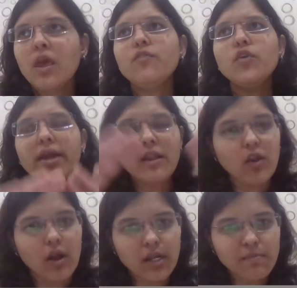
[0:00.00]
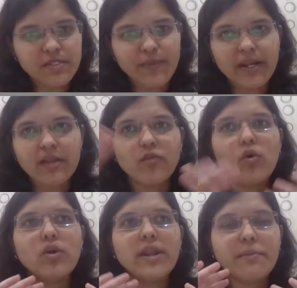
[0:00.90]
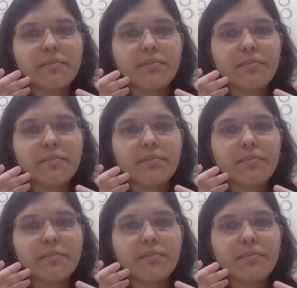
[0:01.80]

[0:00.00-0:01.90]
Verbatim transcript: If you take a long-term perspective, gold and